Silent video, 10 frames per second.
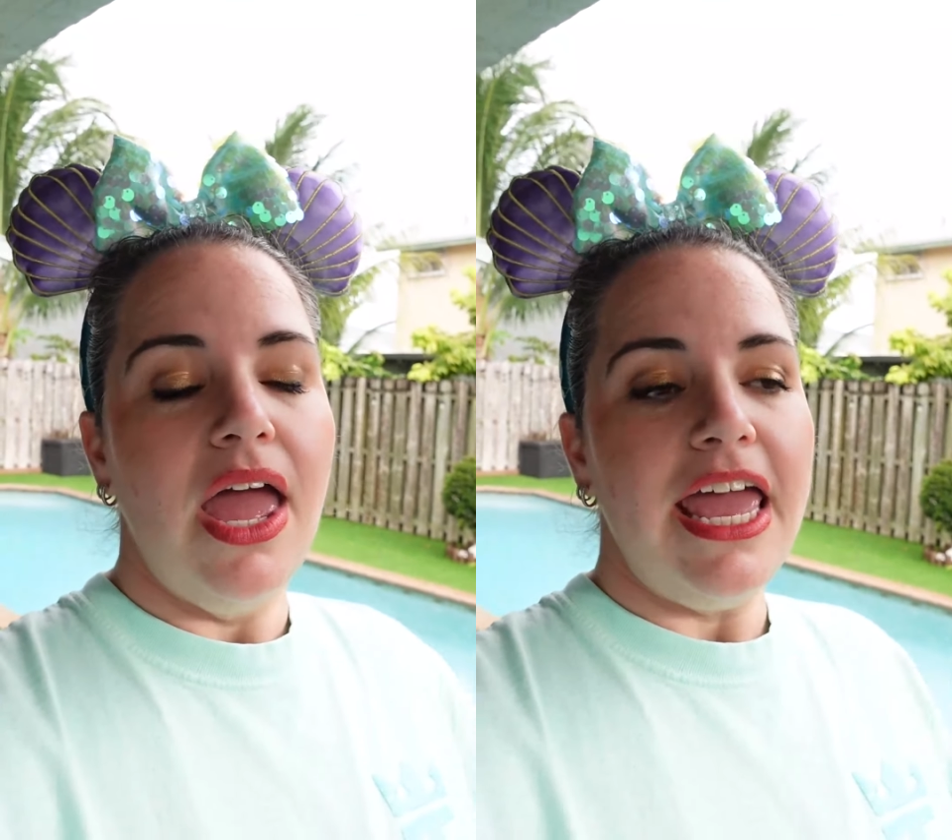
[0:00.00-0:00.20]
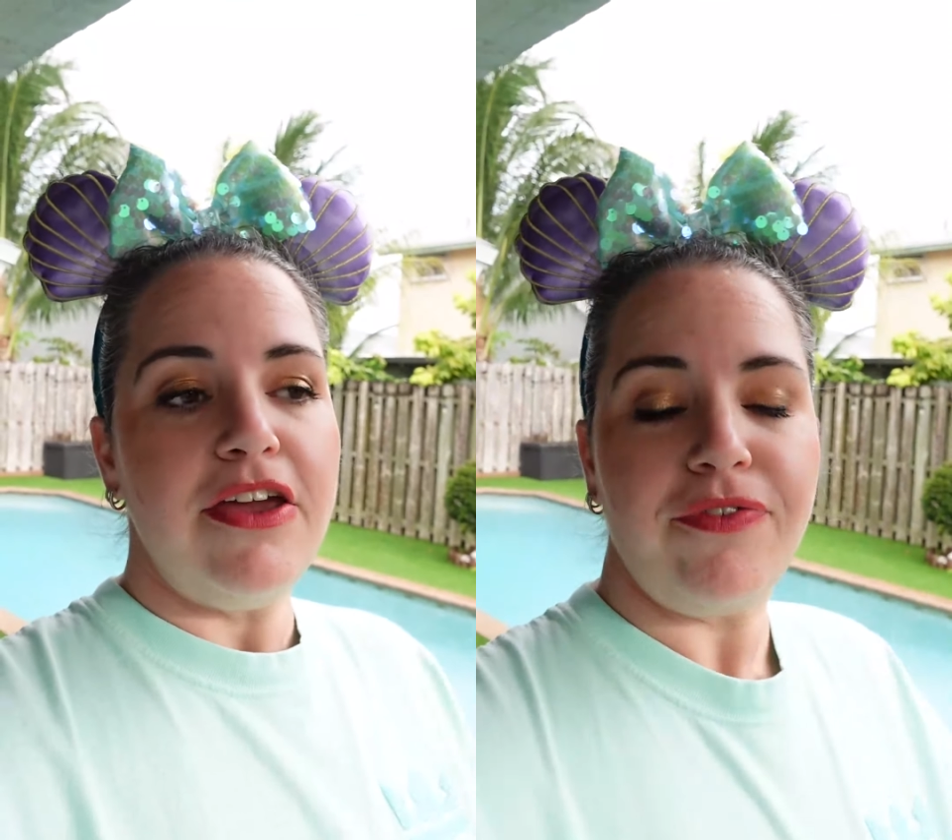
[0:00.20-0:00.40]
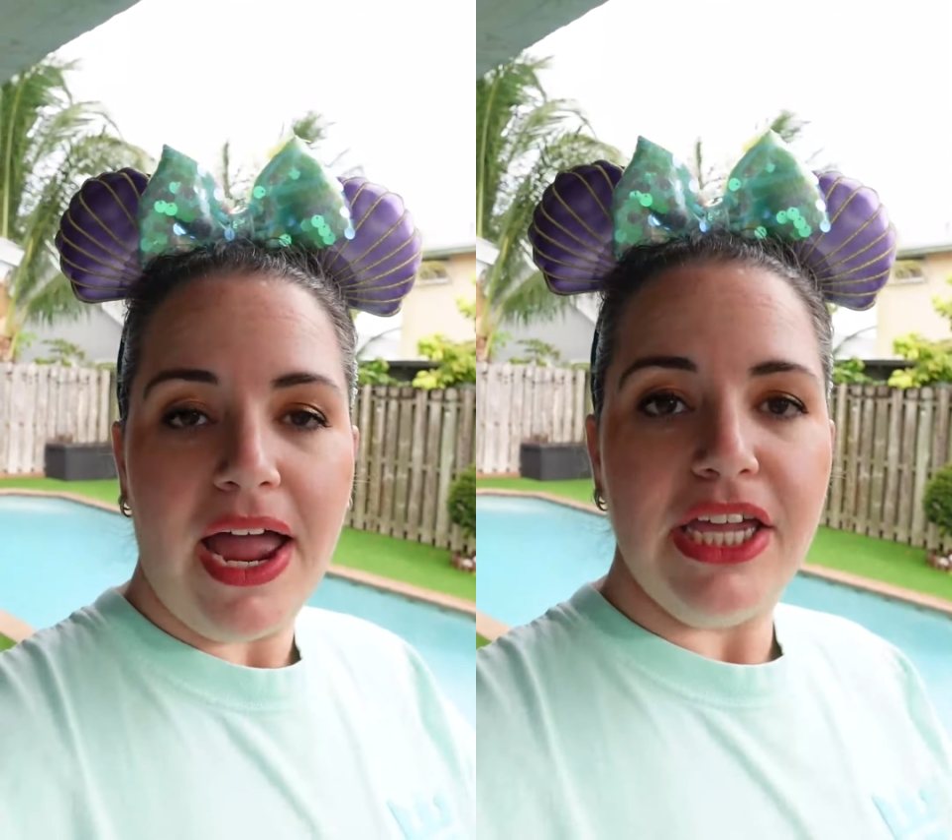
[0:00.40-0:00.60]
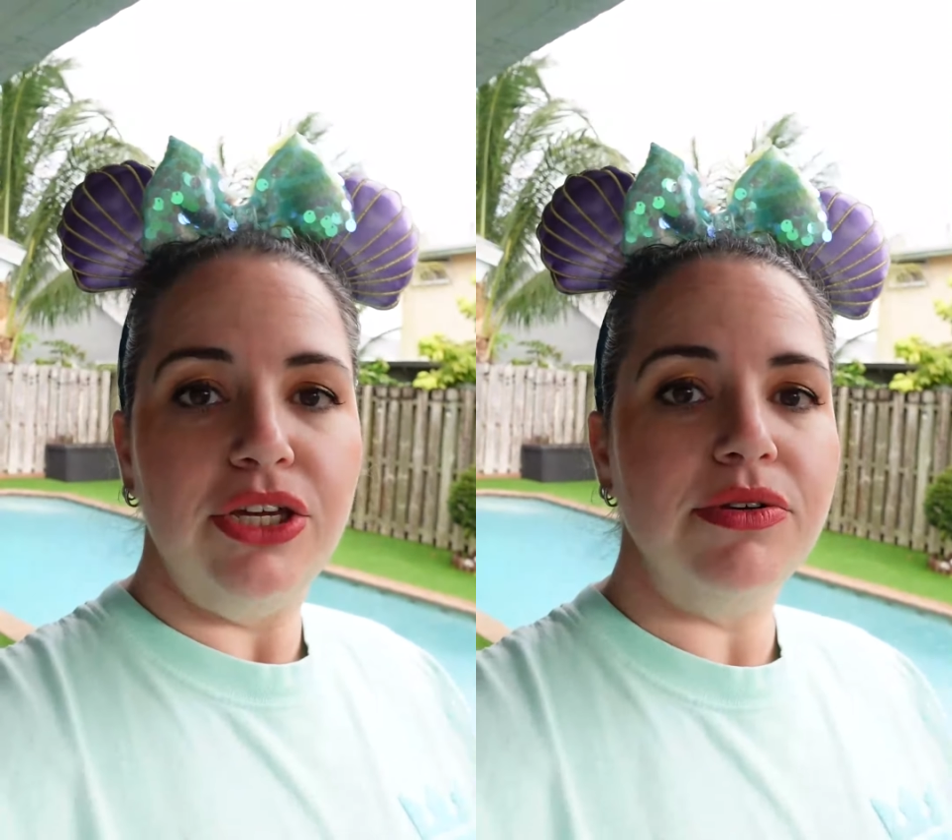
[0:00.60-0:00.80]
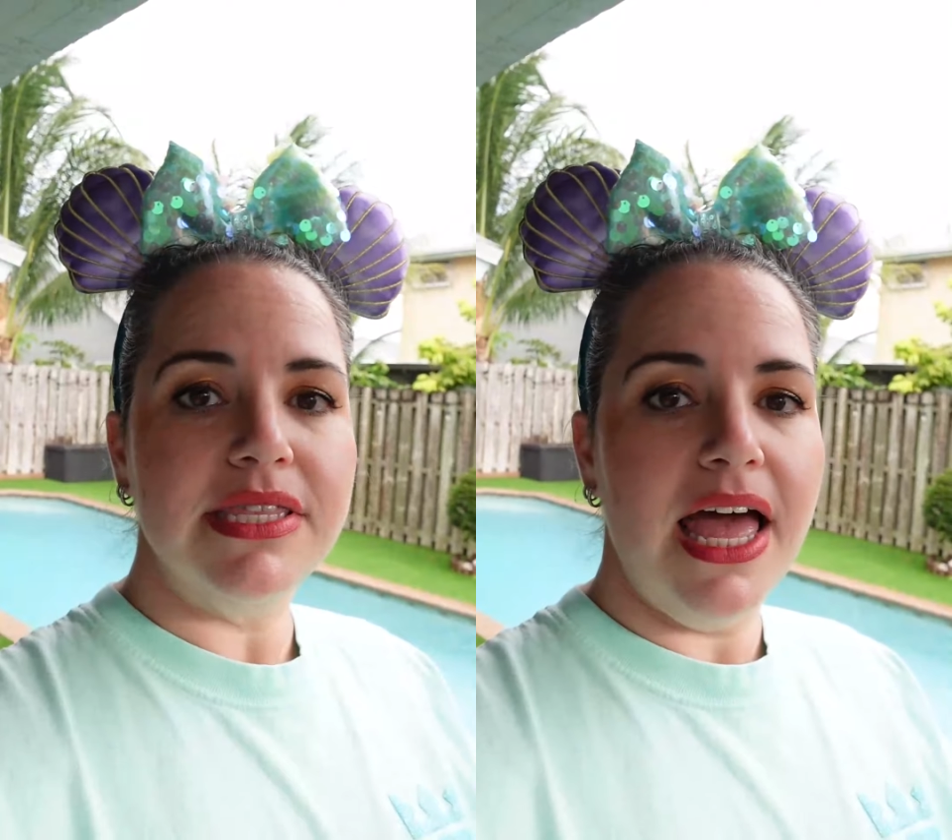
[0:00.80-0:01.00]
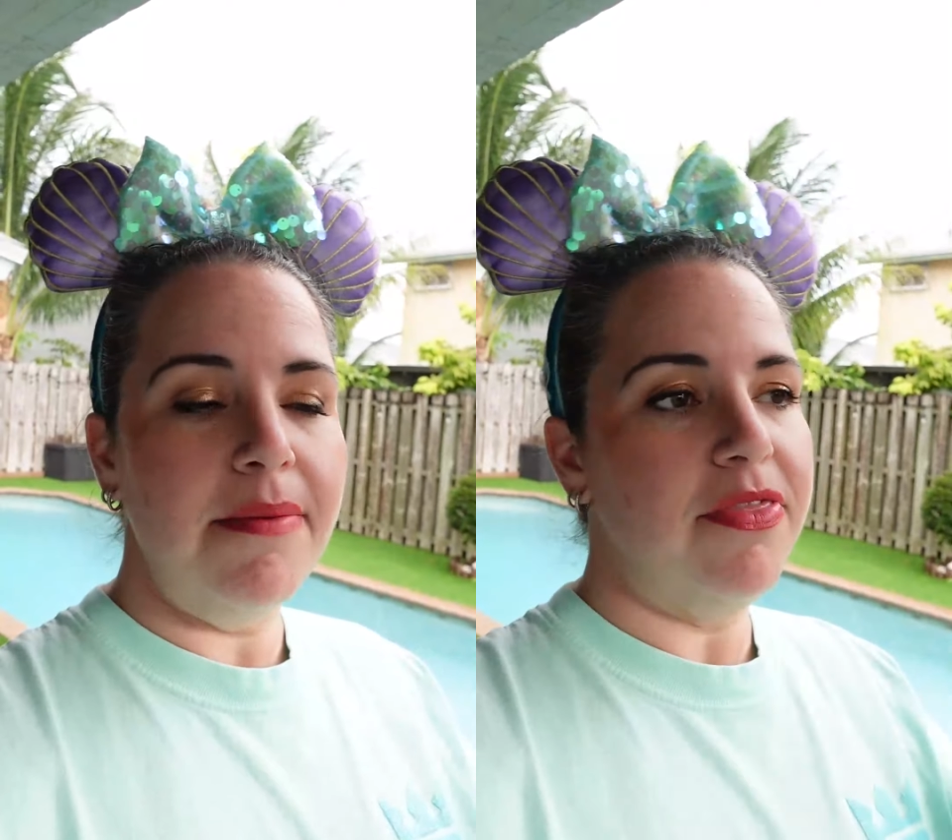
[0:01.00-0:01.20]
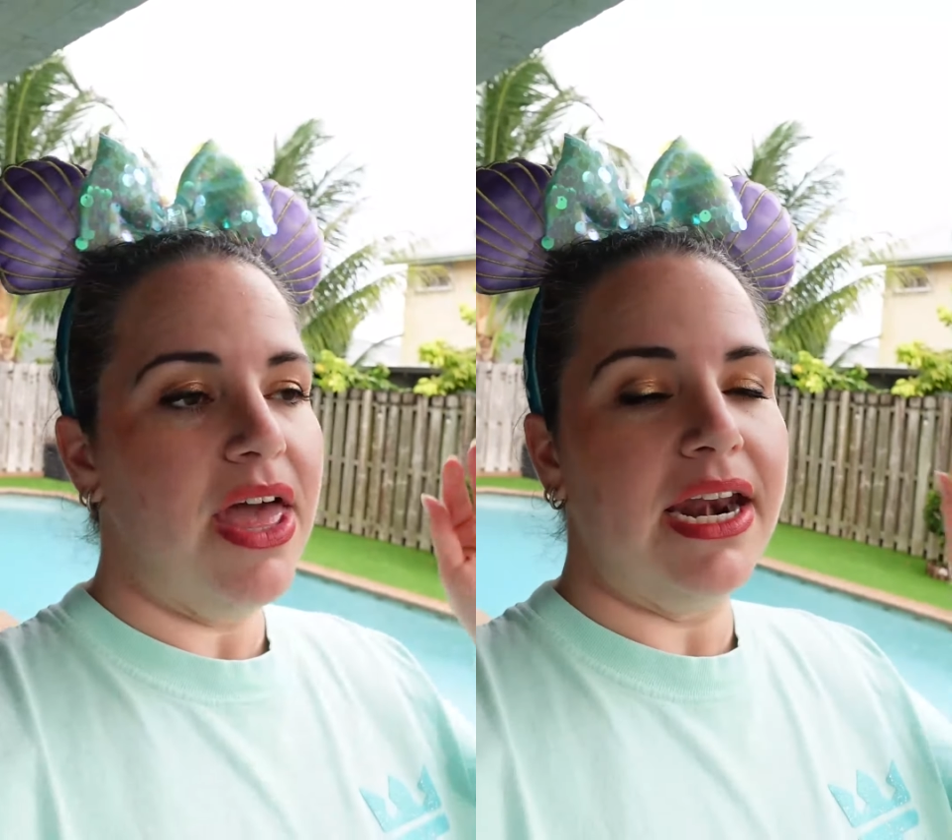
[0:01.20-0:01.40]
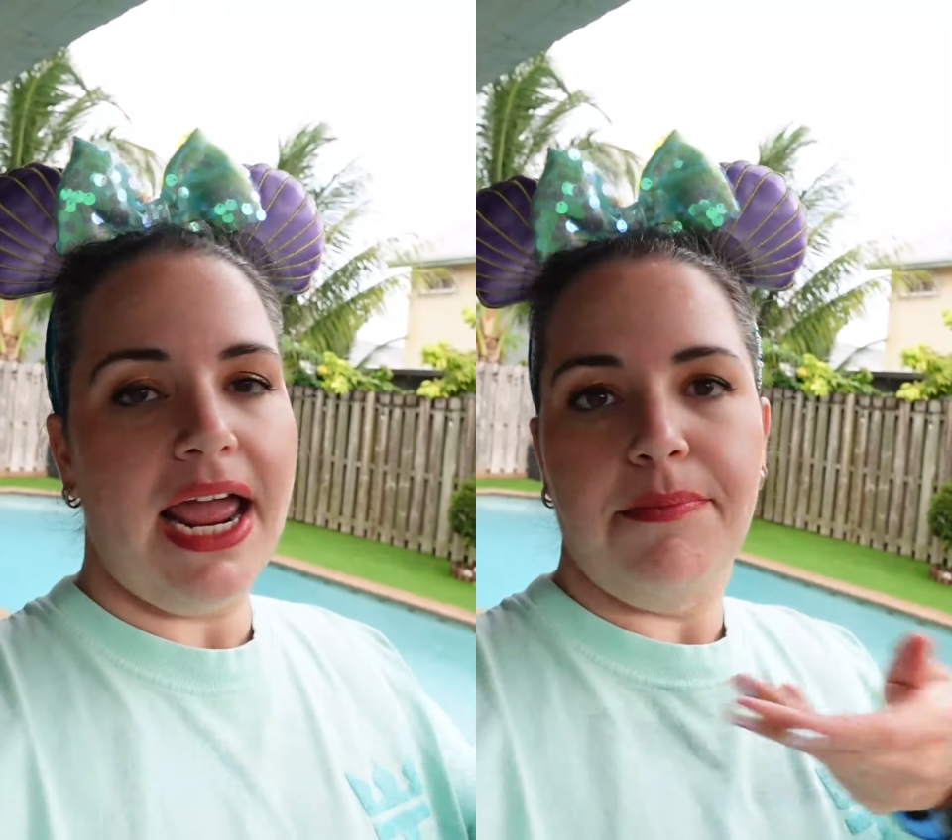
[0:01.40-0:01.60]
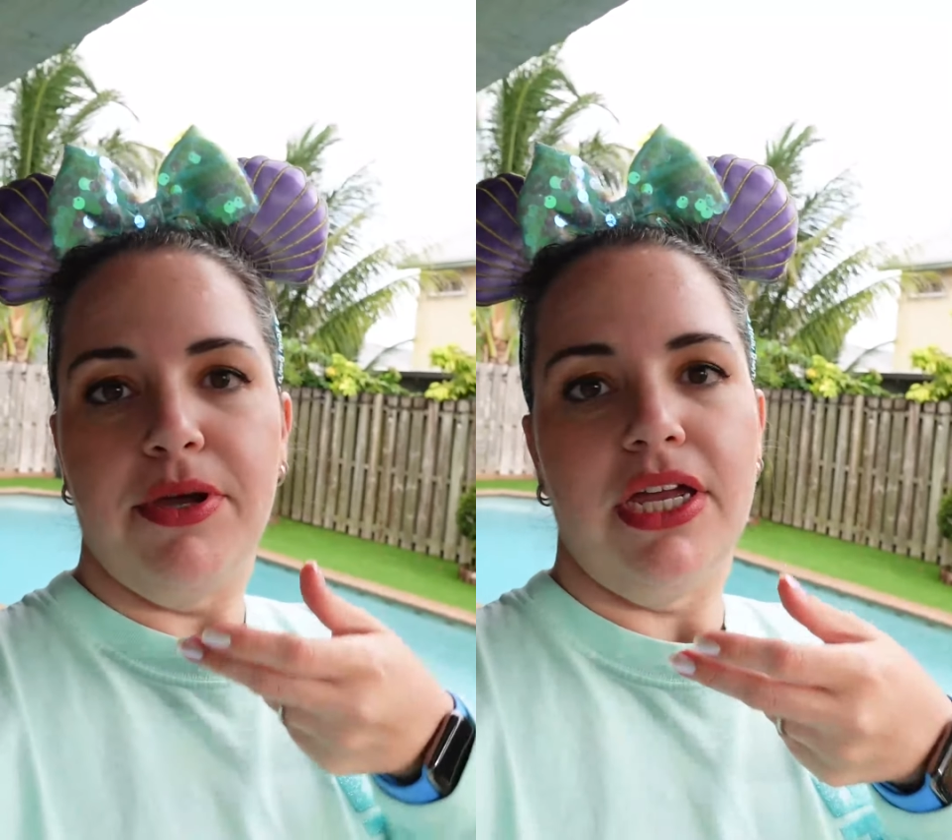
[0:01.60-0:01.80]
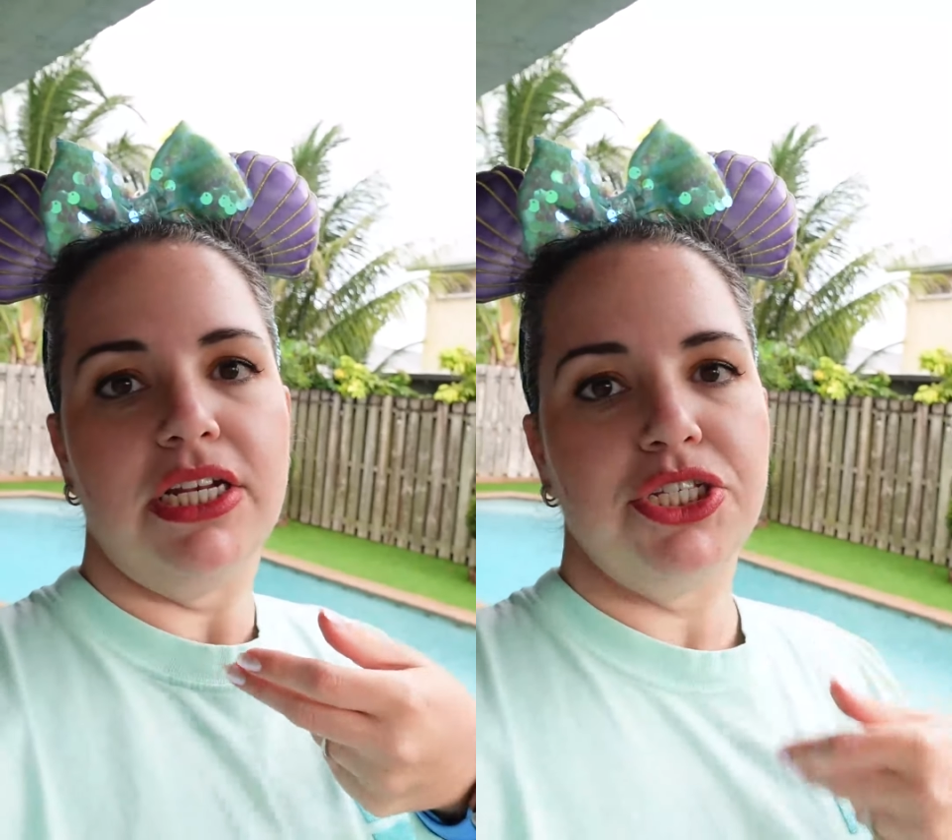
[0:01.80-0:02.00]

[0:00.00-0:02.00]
If I use them, then I put